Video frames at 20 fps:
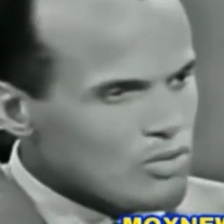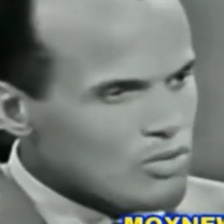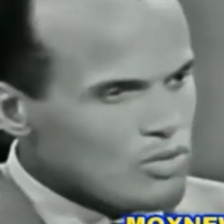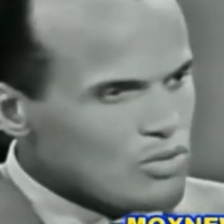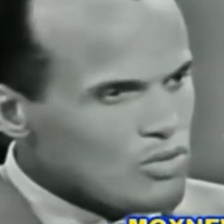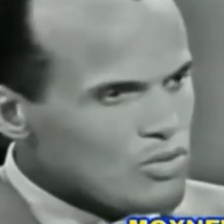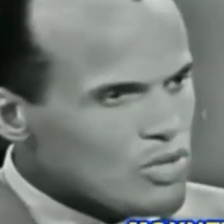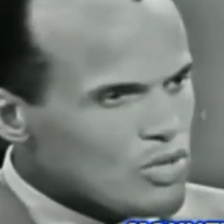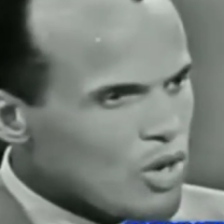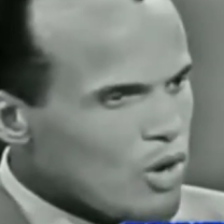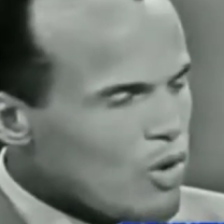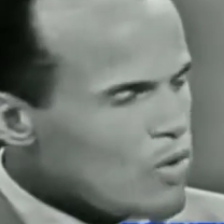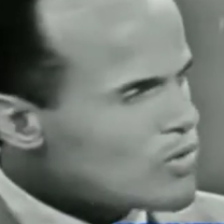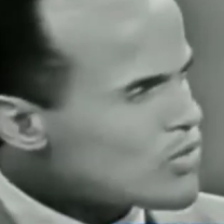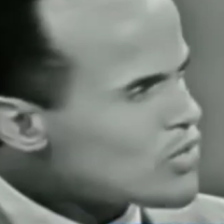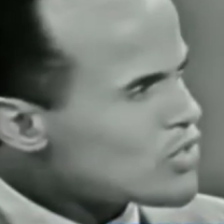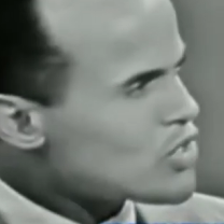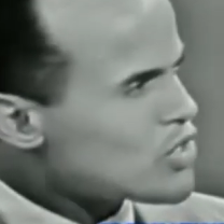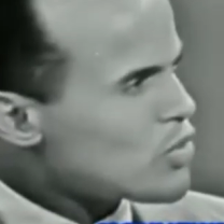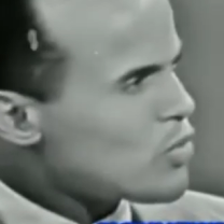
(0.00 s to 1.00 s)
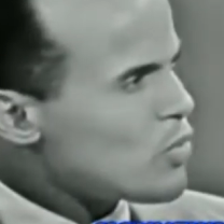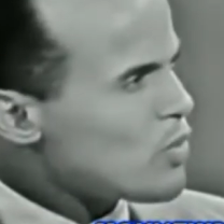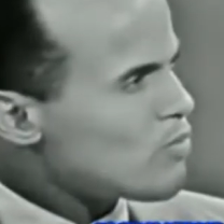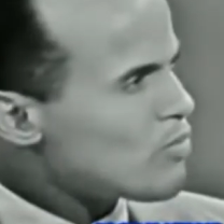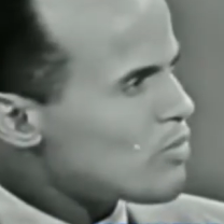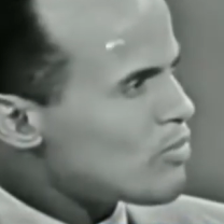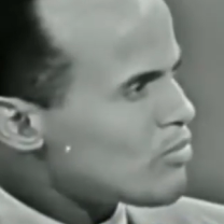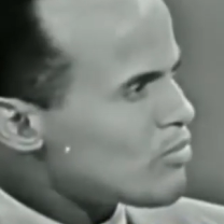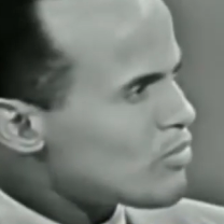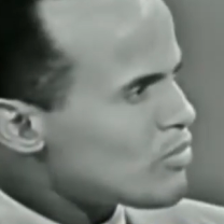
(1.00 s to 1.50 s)
to use hoses to
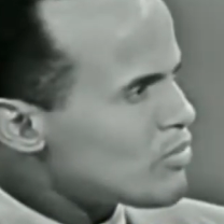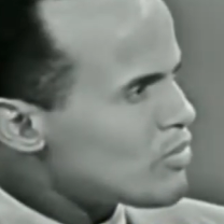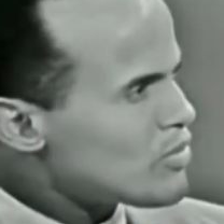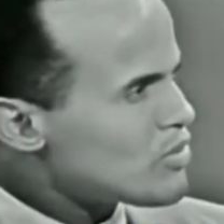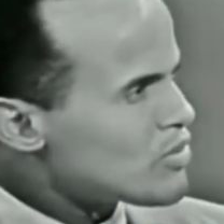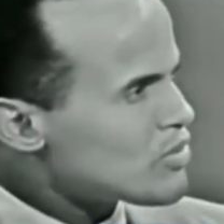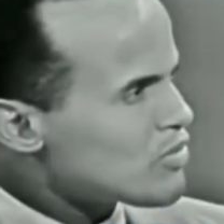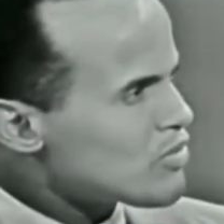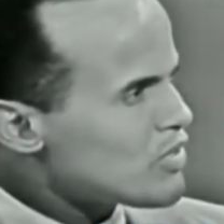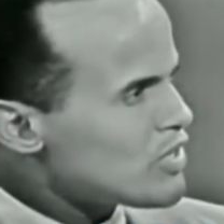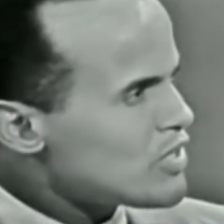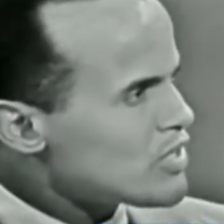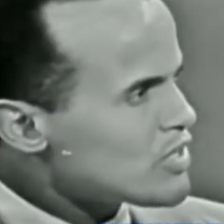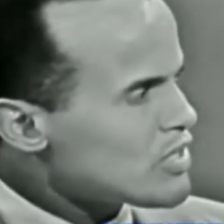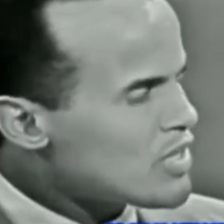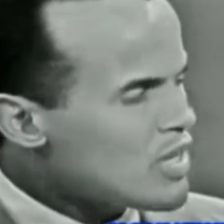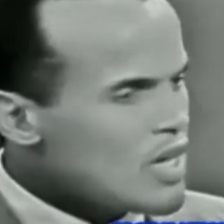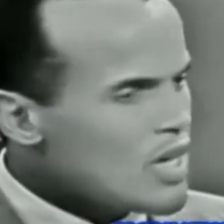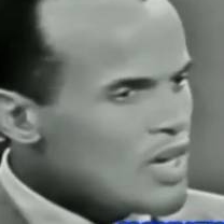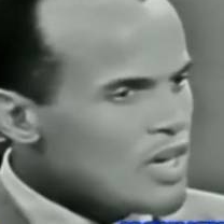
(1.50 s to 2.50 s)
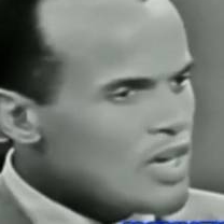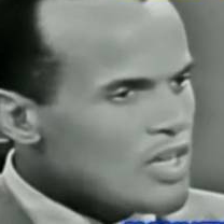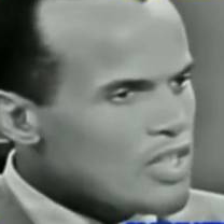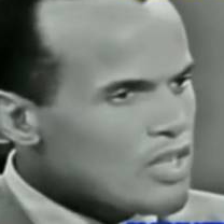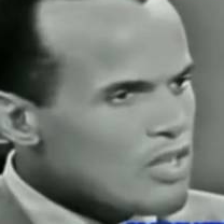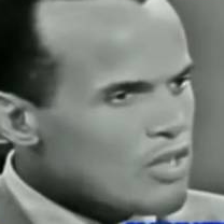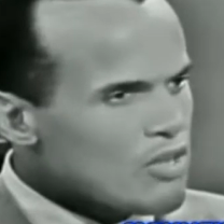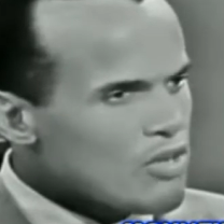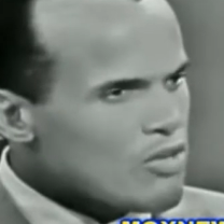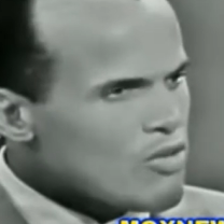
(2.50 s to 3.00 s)
whip them through the streets,
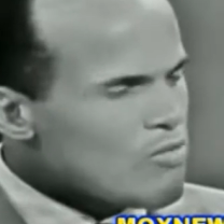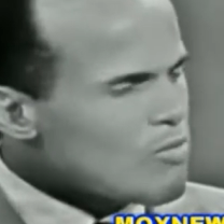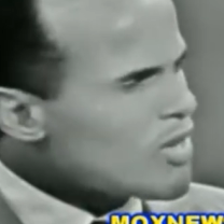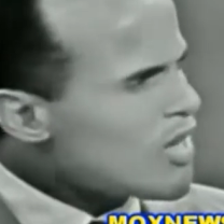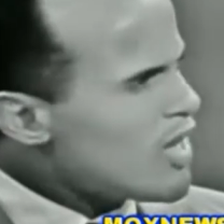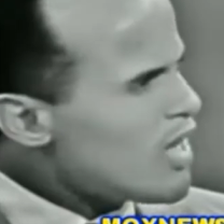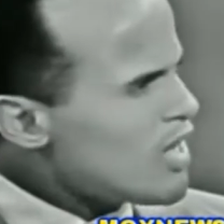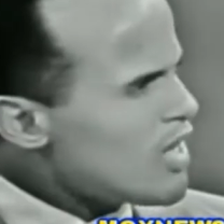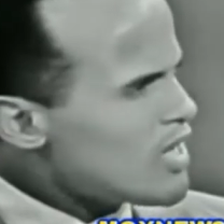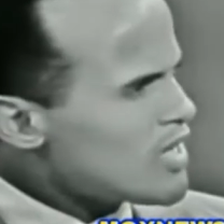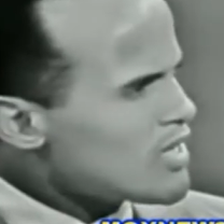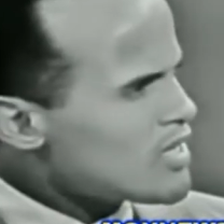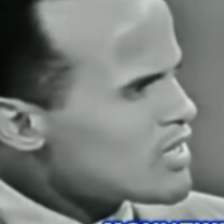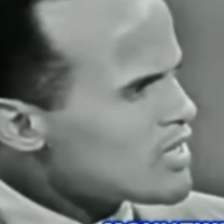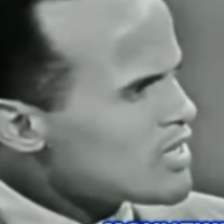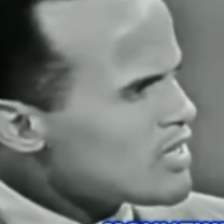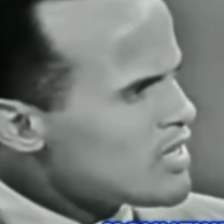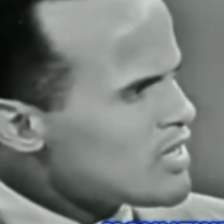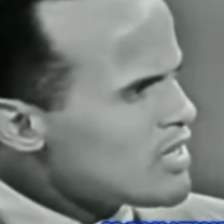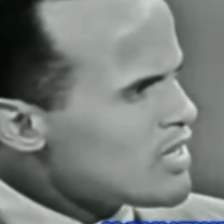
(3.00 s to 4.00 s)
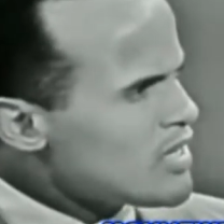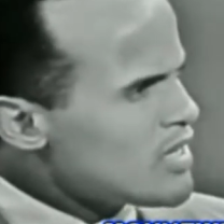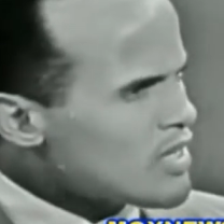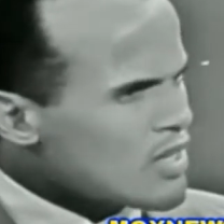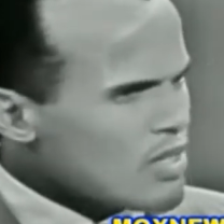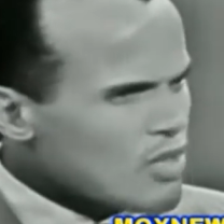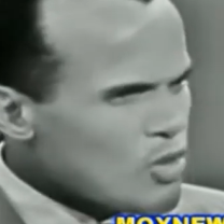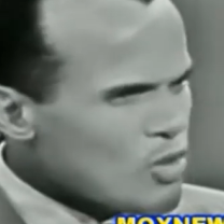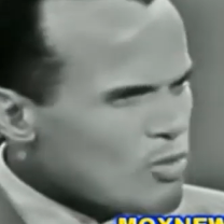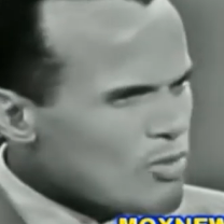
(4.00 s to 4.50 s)
the human heart
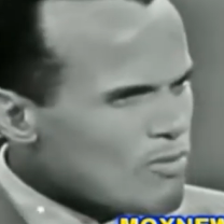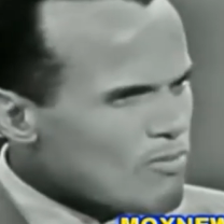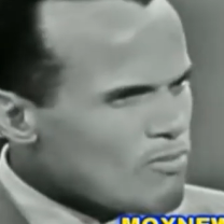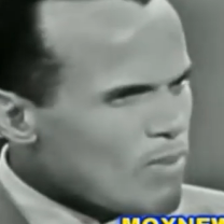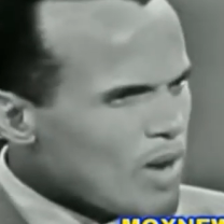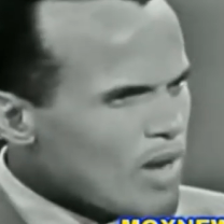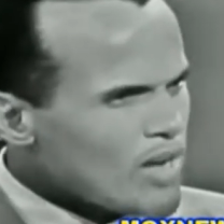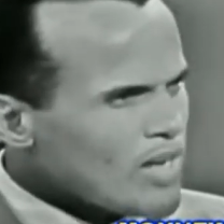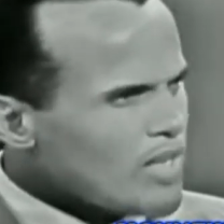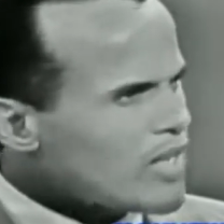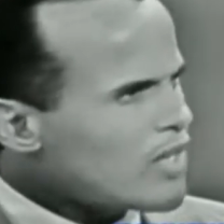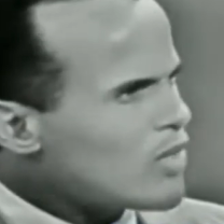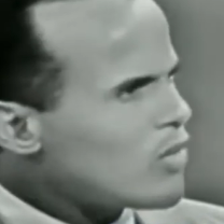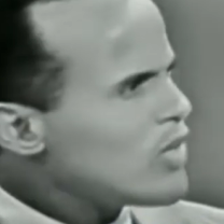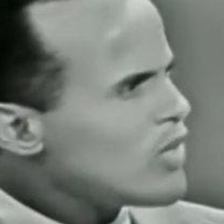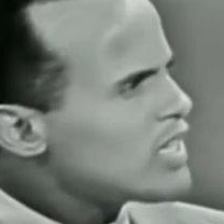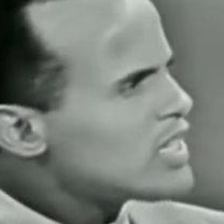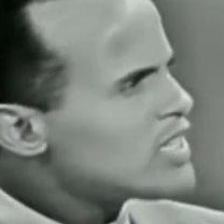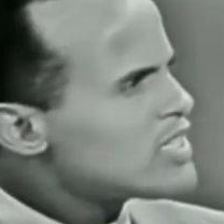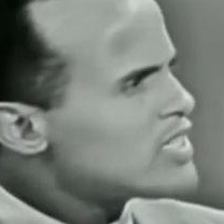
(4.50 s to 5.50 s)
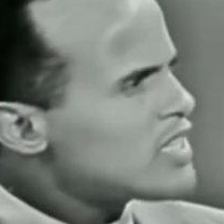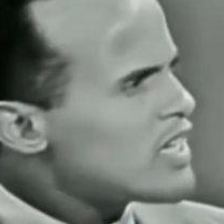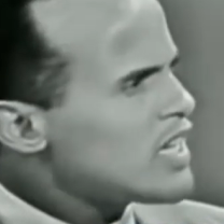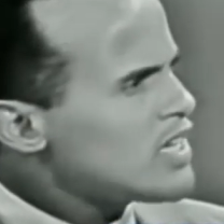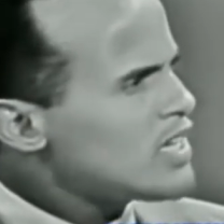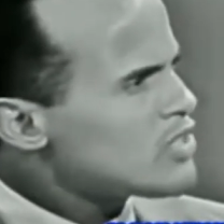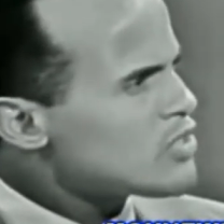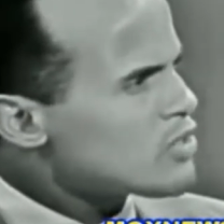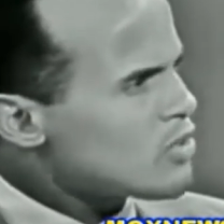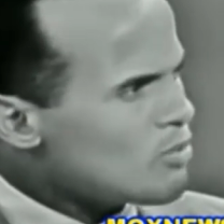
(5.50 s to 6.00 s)
and the human body can only
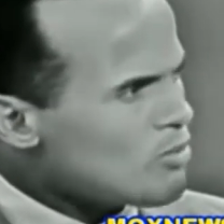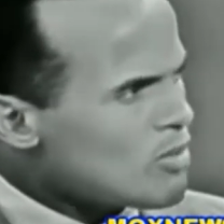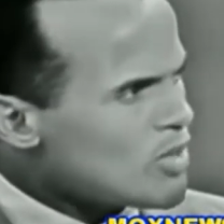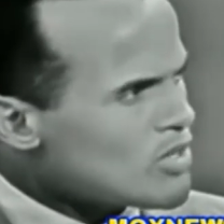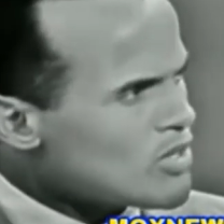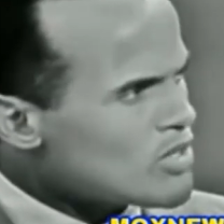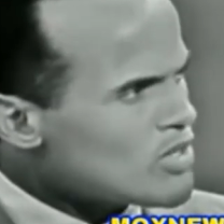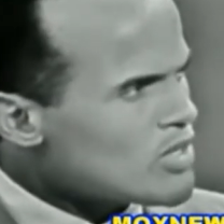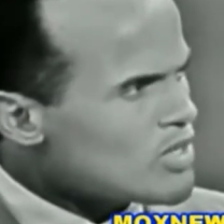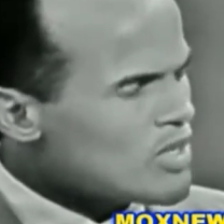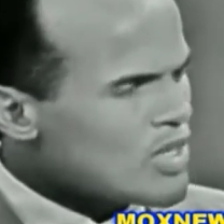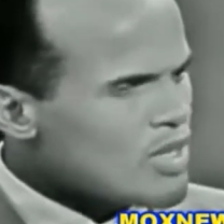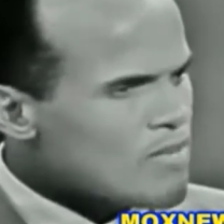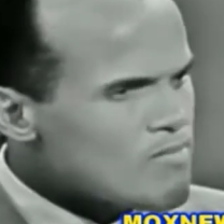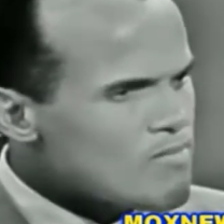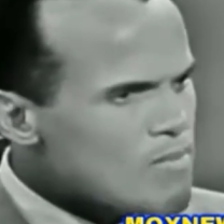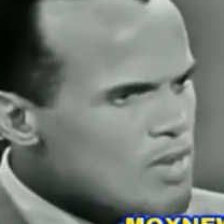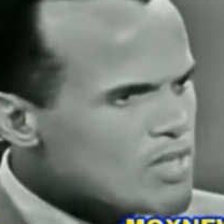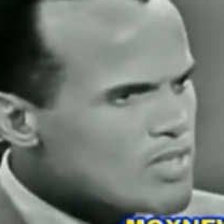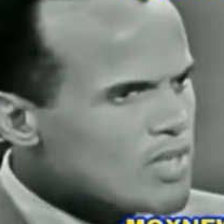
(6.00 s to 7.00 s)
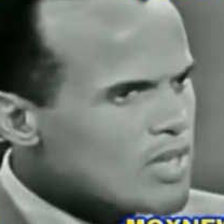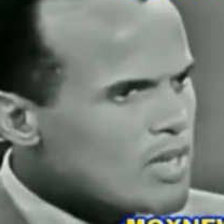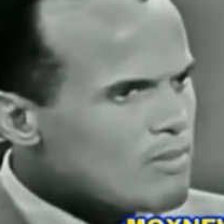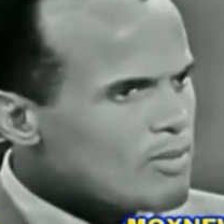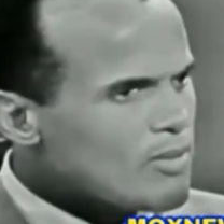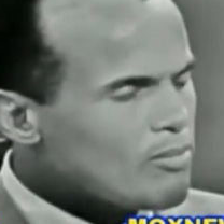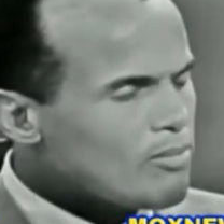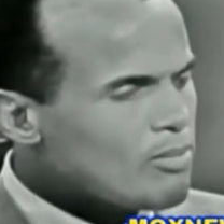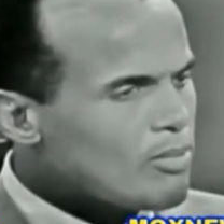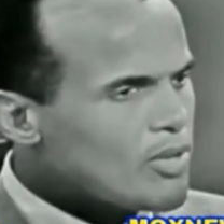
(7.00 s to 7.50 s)
contain so much. There must
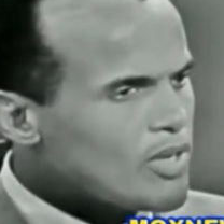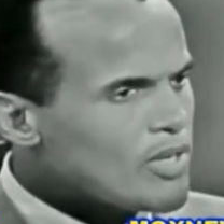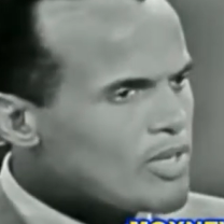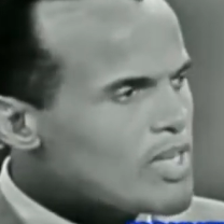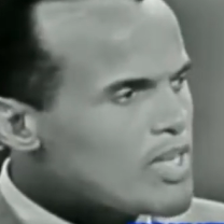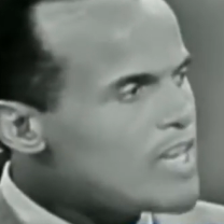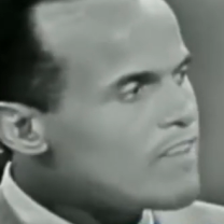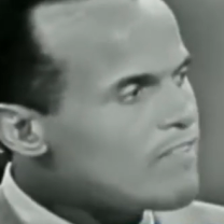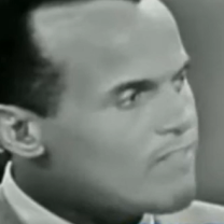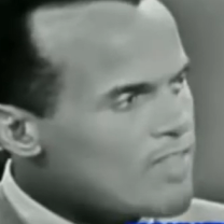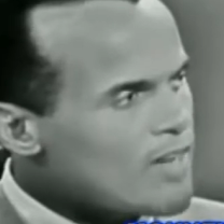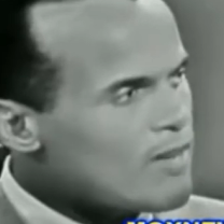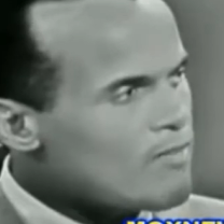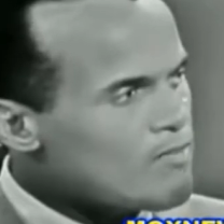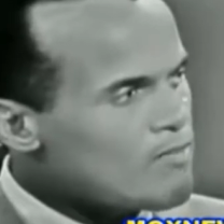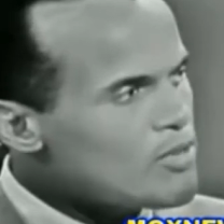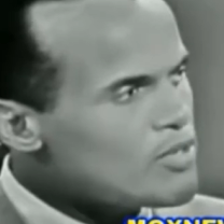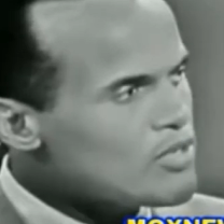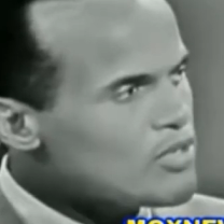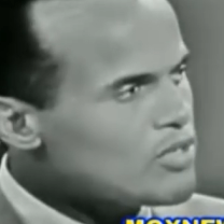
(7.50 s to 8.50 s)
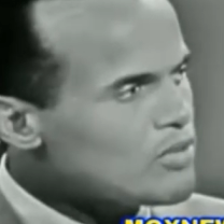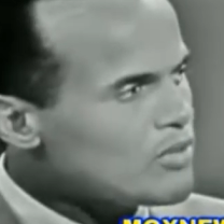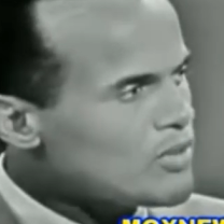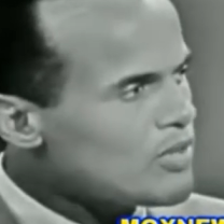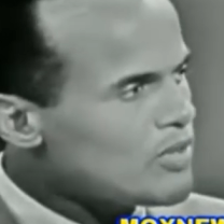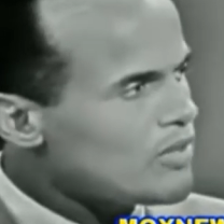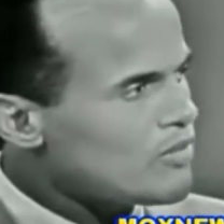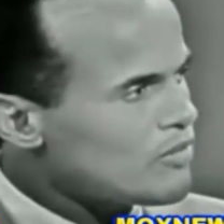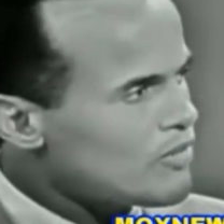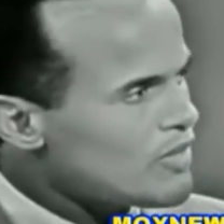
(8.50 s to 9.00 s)
come a point, if they are pushed
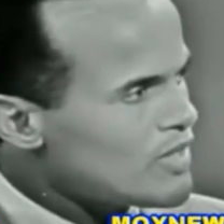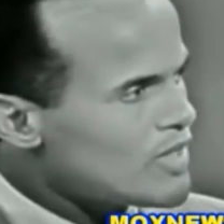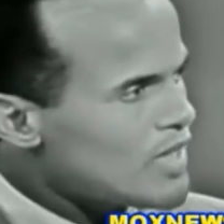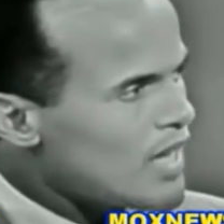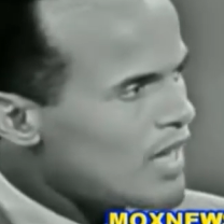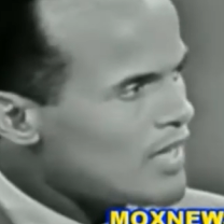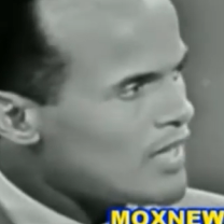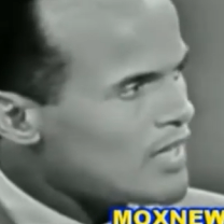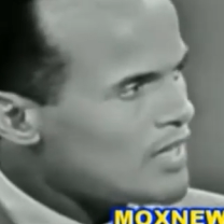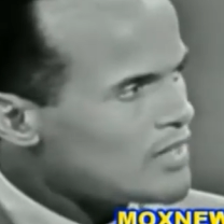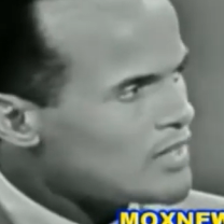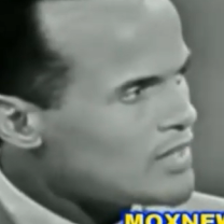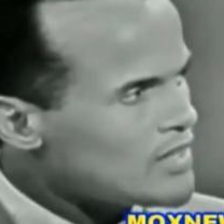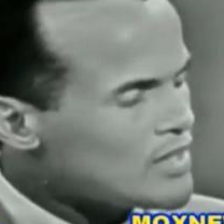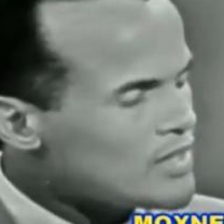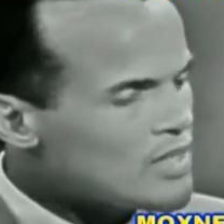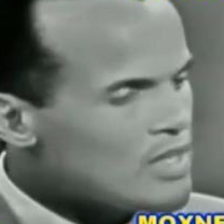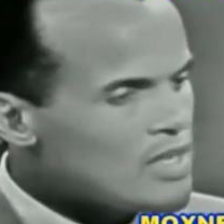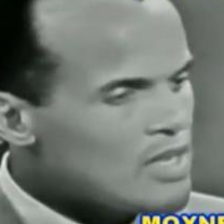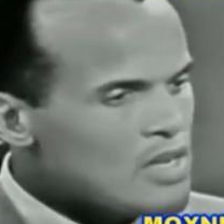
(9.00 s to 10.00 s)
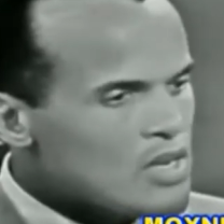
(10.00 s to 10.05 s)
to it, for retaliation.